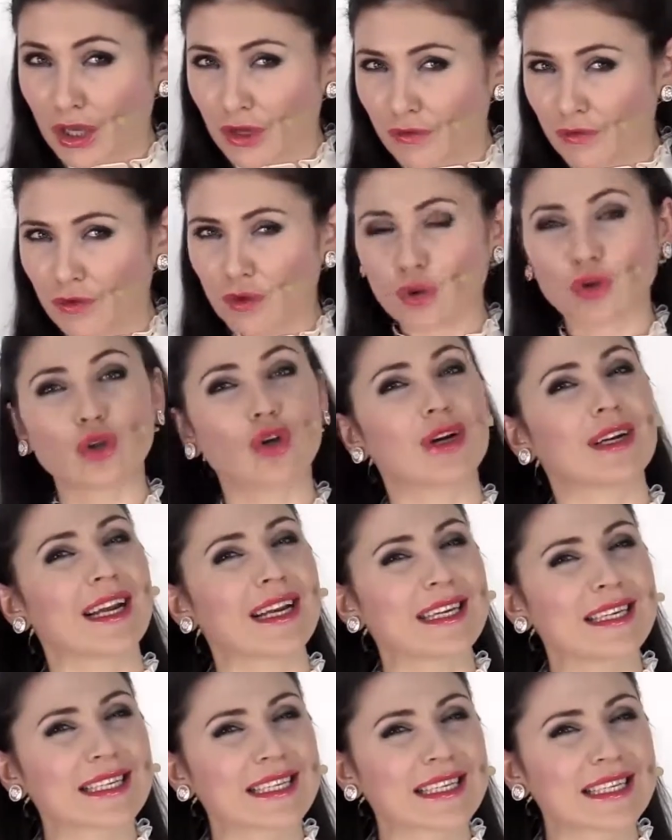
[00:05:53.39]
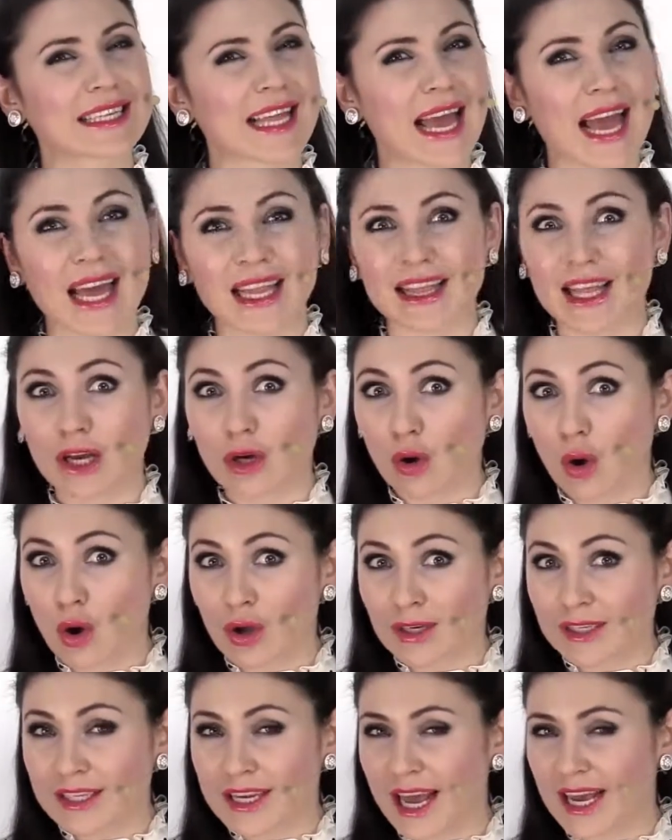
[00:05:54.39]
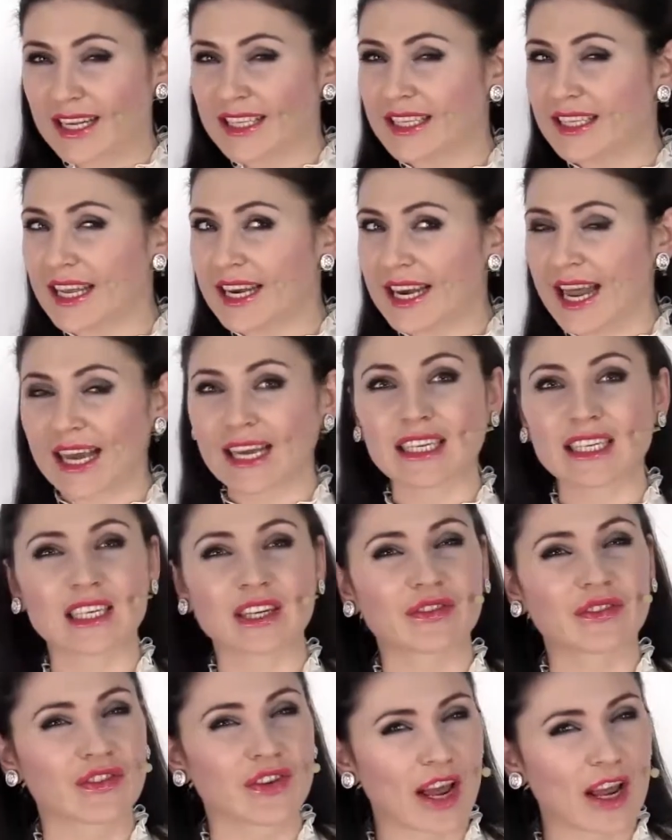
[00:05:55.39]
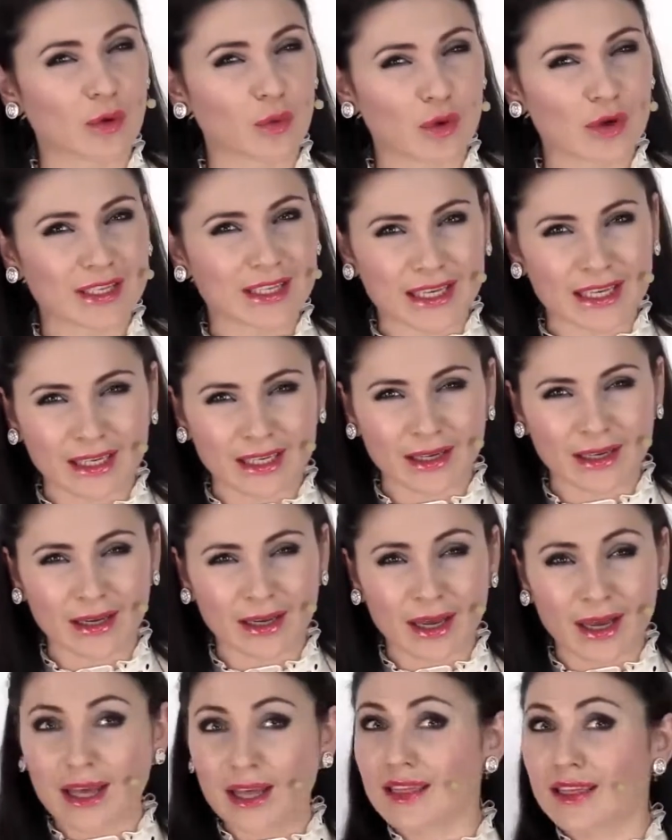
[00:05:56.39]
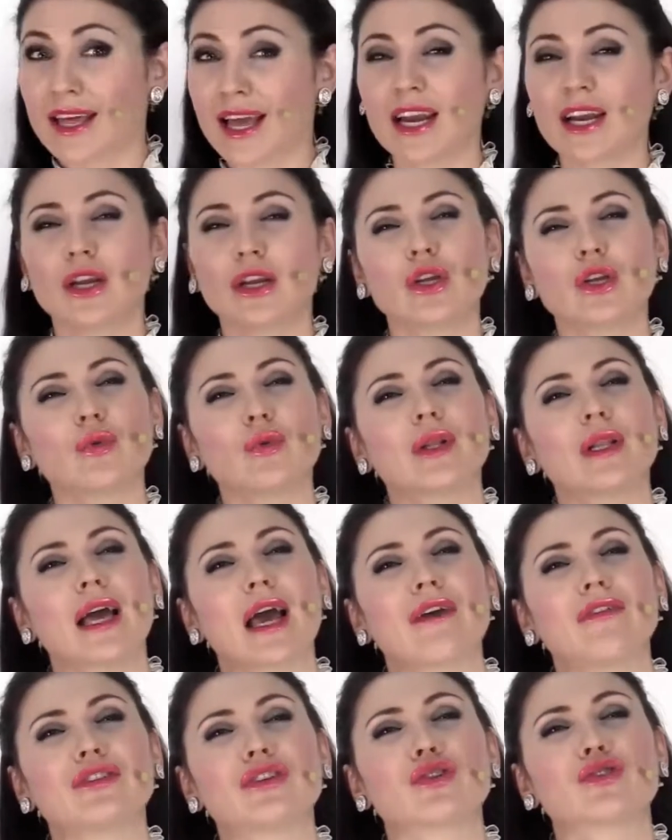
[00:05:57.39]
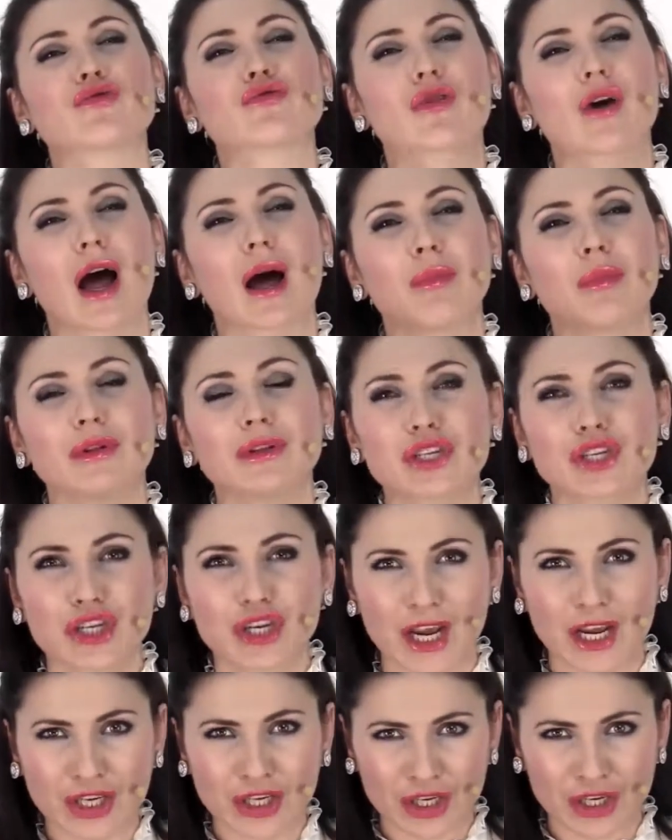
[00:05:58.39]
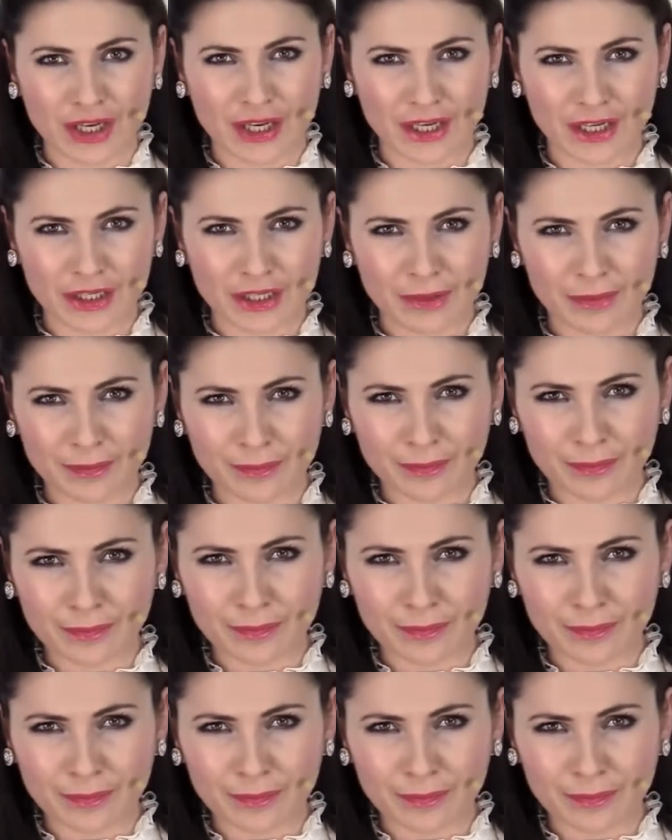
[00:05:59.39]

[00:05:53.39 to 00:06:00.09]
If you don't understand the context the negative trait was in, then you will have trouble changing it.